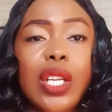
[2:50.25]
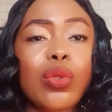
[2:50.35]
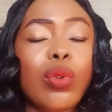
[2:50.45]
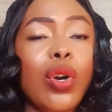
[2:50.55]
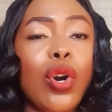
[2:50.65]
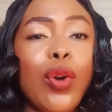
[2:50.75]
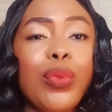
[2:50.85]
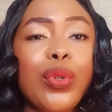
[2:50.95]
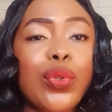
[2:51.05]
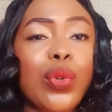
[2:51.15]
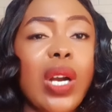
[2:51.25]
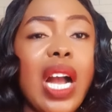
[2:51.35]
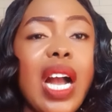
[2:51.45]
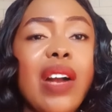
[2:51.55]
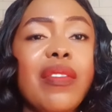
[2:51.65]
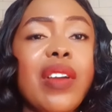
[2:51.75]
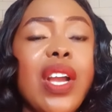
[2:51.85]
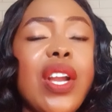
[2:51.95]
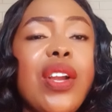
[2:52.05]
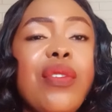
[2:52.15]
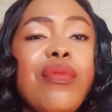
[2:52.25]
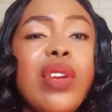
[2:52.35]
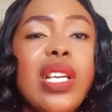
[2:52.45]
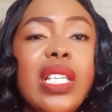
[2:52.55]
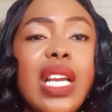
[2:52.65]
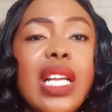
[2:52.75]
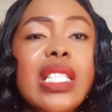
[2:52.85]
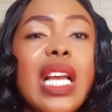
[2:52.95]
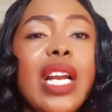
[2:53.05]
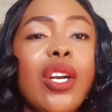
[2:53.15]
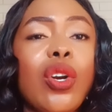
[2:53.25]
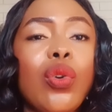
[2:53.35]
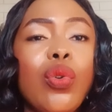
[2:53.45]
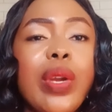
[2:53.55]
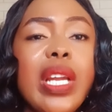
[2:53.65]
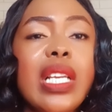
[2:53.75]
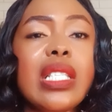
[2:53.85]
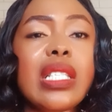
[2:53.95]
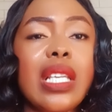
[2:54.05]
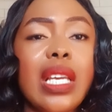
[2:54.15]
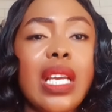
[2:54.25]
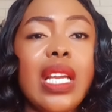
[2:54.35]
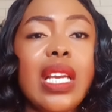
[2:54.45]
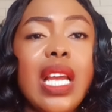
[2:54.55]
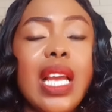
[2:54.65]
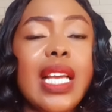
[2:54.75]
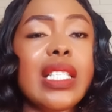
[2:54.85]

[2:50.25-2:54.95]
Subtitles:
It will help you to have a radiant and glowing skin.